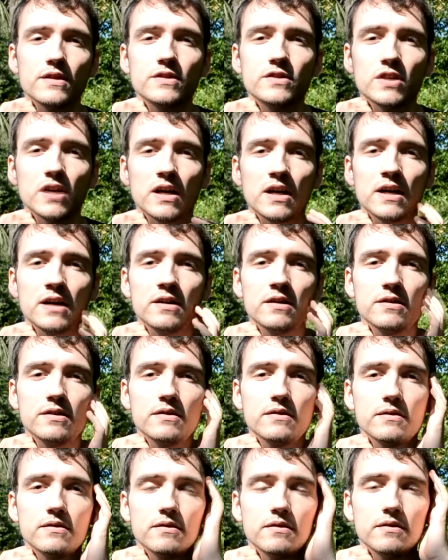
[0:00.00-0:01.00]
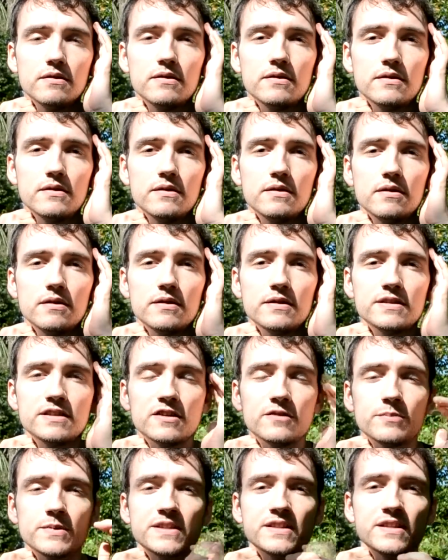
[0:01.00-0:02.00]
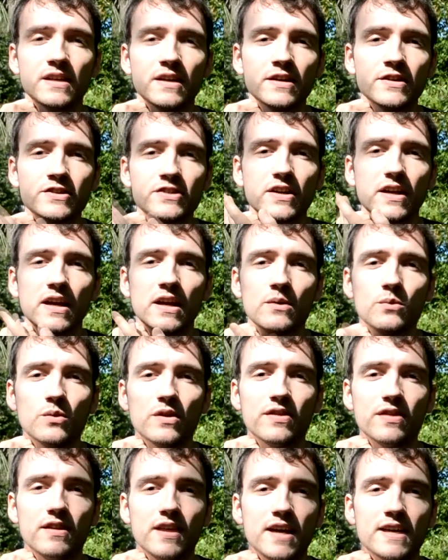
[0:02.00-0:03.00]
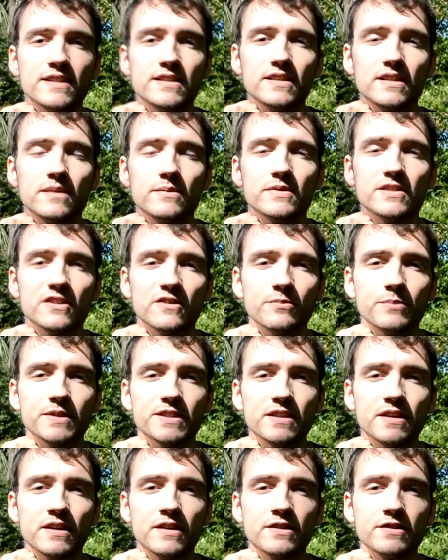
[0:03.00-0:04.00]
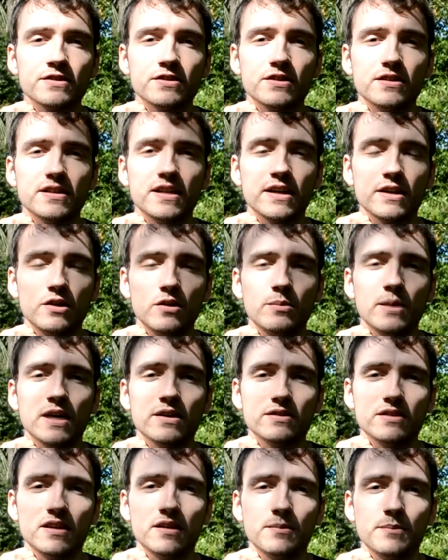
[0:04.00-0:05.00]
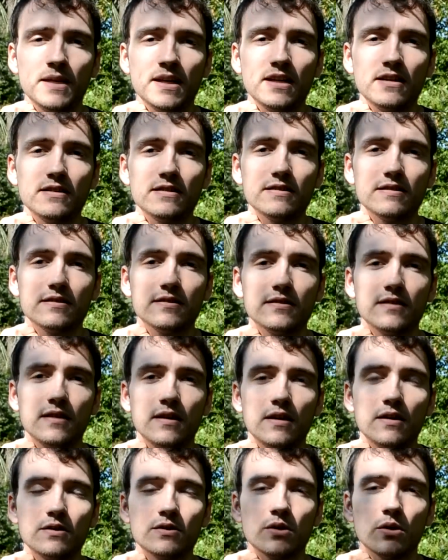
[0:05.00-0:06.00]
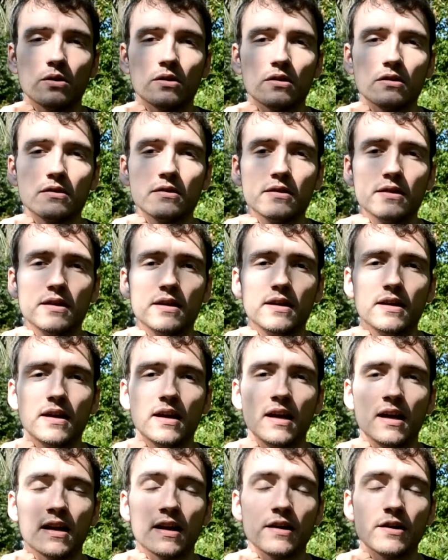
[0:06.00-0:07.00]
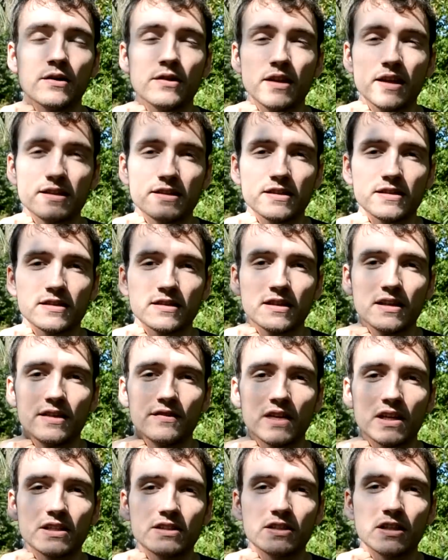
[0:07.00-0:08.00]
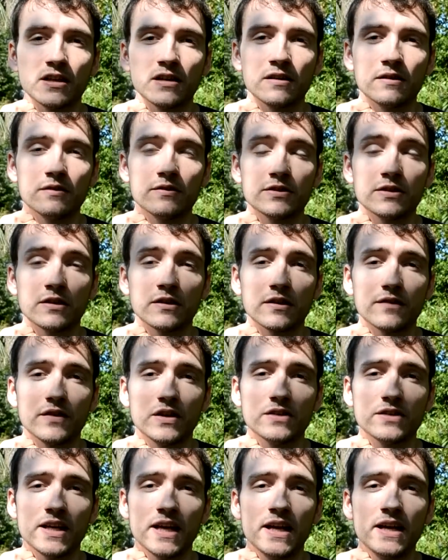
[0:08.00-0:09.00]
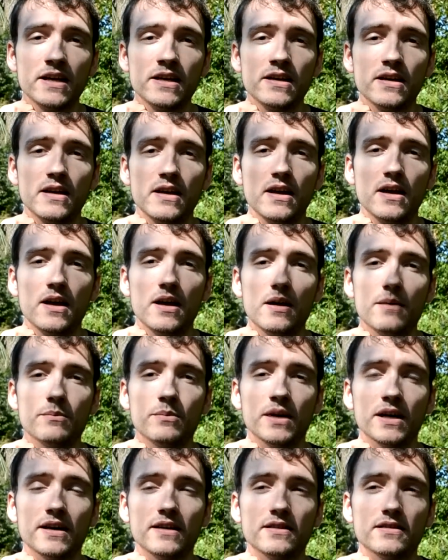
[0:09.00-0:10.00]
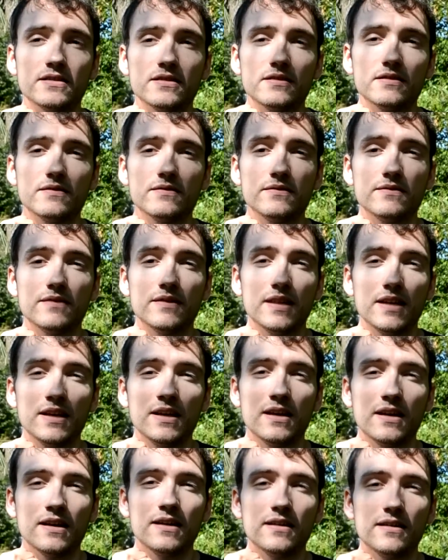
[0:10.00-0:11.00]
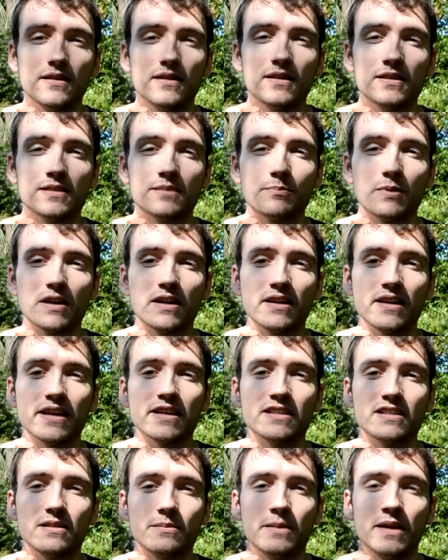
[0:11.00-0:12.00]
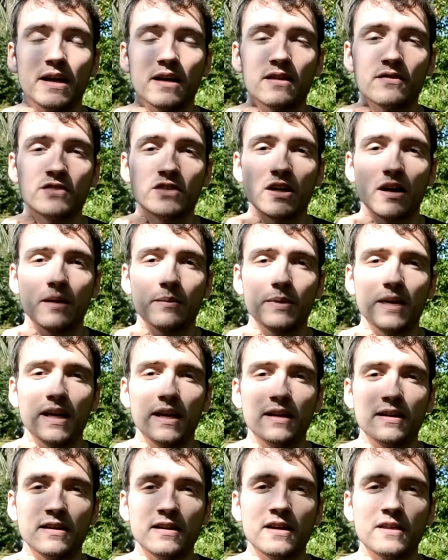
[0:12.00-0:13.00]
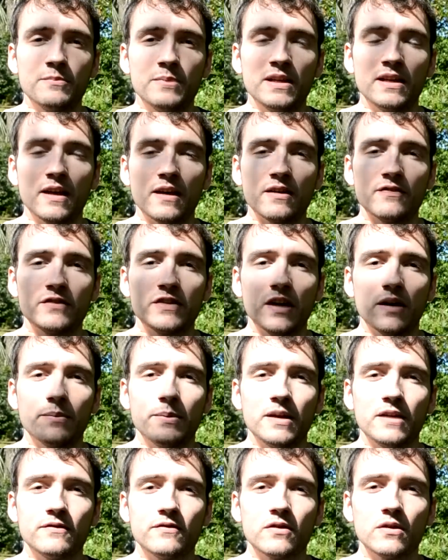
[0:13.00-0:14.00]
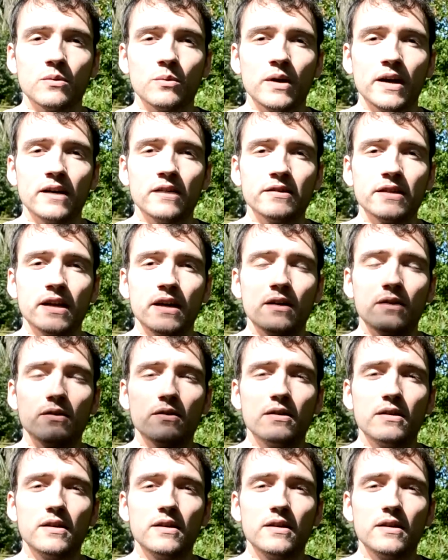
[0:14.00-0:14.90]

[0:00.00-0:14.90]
jaw self-massage and with the SCM self-massage should take you about 10 minutes total. And I know that's a significant chunk of your day, but it's pretty nice to be out of jaw pain, and I've been out of jaw pain for a while now.